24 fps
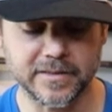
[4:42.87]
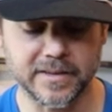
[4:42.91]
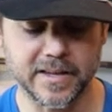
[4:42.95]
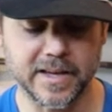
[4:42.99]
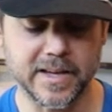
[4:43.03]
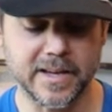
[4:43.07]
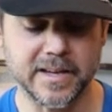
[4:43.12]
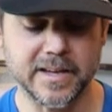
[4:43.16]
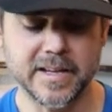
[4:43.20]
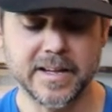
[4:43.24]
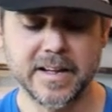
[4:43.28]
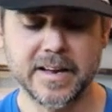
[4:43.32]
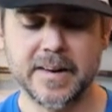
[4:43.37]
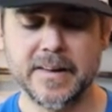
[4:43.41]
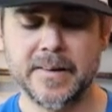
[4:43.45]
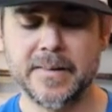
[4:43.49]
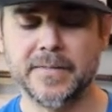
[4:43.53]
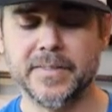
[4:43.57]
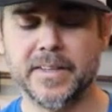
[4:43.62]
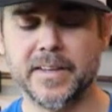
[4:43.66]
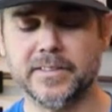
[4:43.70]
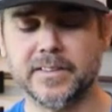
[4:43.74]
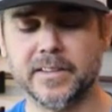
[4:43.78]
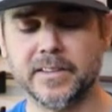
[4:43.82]
say
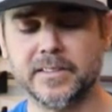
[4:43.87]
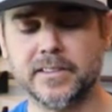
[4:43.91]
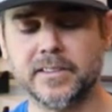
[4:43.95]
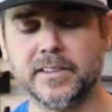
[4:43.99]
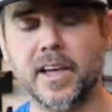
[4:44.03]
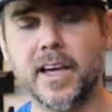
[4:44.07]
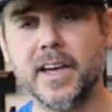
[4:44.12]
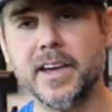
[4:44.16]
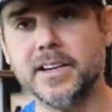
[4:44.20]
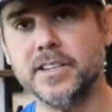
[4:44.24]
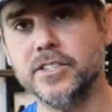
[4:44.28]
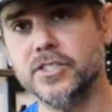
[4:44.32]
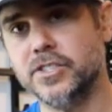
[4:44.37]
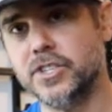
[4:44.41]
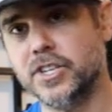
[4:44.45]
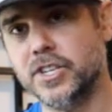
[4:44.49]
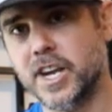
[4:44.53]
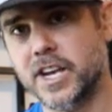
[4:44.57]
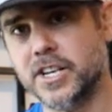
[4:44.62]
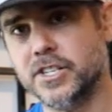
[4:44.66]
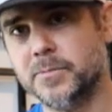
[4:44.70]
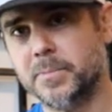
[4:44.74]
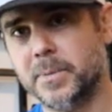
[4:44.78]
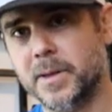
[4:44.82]
is that Titan
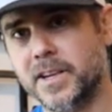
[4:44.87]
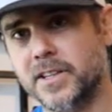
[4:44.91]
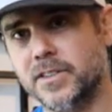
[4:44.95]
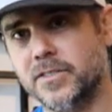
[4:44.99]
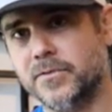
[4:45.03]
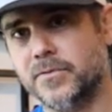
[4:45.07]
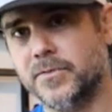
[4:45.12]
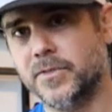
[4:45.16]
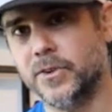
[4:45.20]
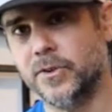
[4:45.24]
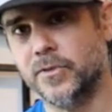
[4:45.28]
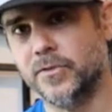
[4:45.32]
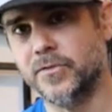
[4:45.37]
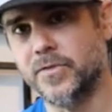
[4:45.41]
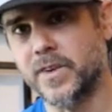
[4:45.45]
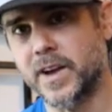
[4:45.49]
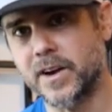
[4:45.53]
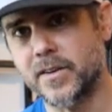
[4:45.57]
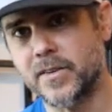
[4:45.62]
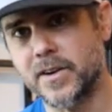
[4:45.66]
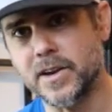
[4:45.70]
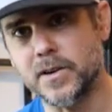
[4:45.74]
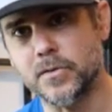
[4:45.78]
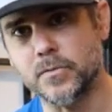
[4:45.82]
change plates feel
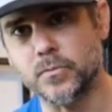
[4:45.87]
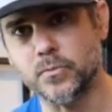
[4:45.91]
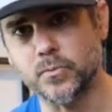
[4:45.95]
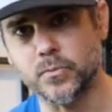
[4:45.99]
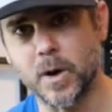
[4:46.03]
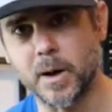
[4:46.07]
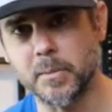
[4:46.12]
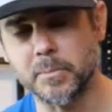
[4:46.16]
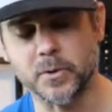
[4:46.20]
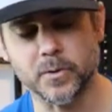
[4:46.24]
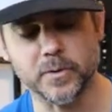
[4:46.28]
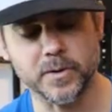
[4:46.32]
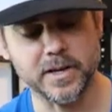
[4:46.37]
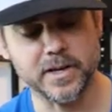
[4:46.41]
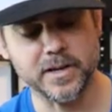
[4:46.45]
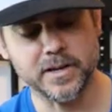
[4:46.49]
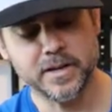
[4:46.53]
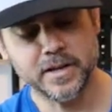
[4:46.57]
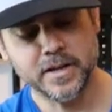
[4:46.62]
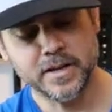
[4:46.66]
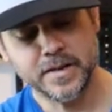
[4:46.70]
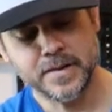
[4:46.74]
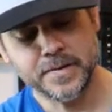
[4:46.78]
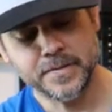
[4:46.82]
very rubbery.
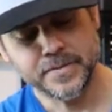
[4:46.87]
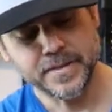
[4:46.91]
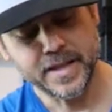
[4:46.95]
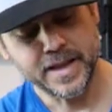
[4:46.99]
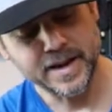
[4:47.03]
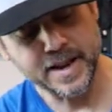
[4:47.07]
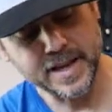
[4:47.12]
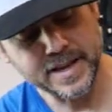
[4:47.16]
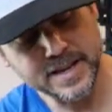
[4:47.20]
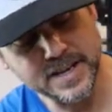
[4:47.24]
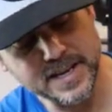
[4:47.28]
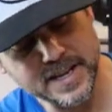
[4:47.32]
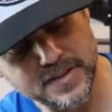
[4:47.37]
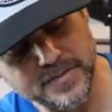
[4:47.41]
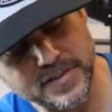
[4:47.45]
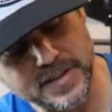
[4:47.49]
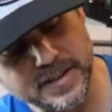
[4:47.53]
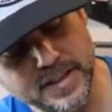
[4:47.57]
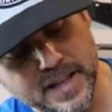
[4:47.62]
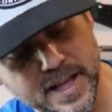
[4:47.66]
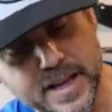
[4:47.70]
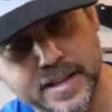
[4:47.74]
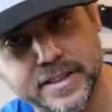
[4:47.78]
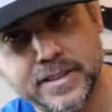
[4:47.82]
And I can
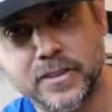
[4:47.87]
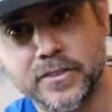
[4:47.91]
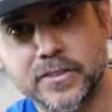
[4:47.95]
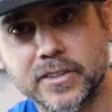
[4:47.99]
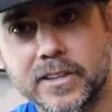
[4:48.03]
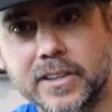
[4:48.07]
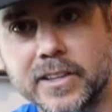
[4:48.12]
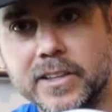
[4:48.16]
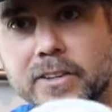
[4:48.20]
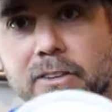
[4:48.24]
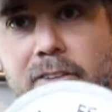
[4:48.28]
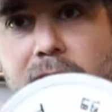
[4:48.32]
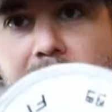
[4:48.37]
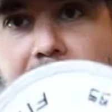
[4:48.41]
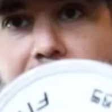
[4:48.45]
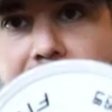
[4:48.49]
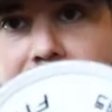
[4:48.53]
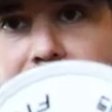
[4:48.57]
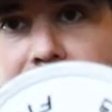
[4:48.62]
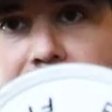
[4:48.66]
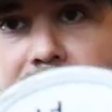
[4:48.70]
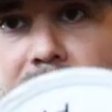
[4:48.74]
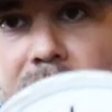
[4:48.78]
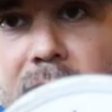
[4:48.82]
even, like, there's a little
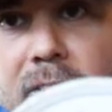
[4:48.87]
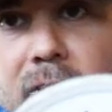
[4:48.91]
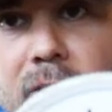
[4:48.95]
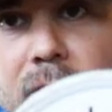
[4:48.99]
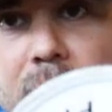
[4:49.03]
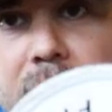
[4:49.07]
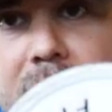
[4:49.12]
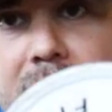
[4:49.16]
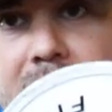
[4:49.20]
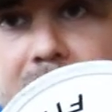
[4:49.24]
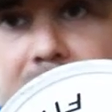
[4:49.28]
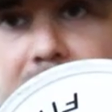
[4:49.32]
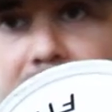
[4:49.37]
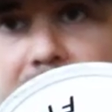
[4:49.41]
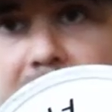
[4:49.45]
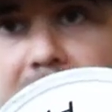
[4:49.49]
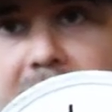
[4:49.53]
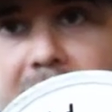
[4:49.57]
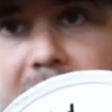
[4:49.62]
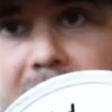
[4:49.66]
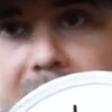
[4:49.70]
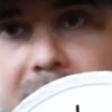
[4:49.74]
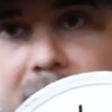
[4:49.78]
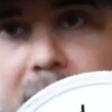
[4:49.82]
like circle here,
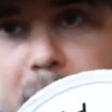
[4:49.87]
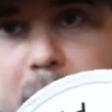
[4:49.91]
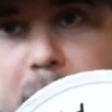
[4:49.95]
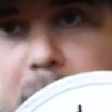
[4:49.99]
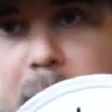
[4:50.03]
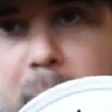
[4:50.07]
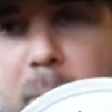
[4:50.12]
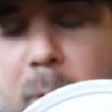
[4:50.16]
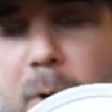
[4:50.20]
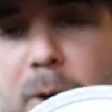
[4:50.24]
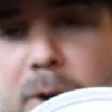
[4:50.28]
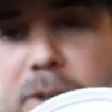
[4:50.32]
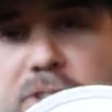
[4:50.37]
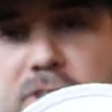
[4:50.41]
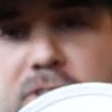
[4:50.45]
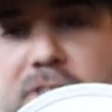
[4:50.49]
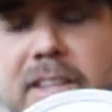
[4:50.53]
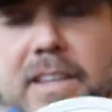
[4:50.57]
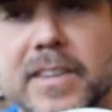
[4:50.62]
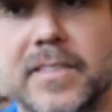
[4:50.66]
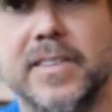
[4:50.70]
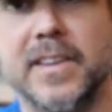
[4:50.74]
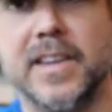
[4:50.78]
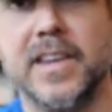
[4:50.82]
and I can push
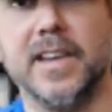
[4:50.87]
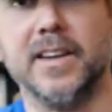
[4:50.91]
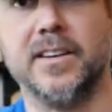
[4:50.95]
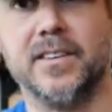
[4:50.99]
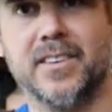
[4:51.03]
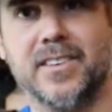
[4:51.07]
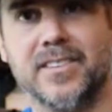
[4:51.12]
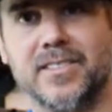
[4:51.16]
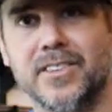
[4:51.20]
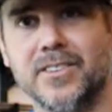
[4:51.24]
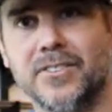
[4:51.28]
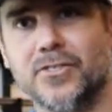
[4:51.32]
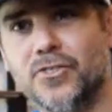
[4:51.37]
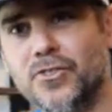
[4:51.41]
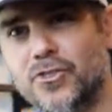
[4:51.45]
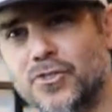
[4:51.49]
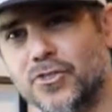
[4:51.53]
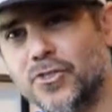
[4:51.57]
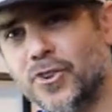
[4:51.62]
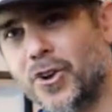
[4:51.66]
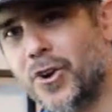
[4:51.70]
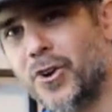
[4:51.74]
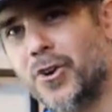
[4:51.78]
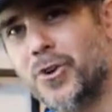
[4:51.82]
this in because it's
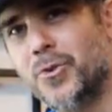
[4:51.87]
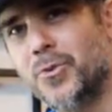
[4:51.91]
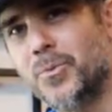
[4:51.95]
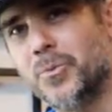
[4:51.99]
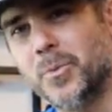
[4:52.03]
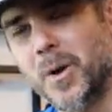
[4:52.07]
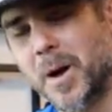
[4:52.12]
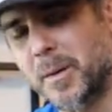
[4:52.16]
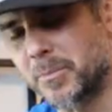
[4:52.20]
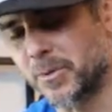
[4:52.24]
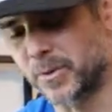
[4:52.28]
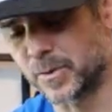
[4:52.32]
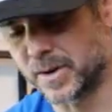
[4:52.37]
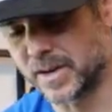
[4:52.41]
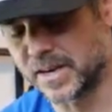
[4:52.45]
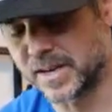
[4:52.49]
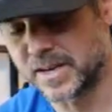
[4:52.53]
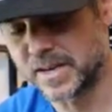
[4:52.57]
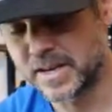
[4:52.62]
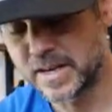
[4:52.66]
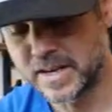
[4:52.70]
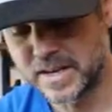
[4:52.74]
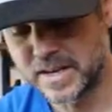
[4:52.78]
so rubbery,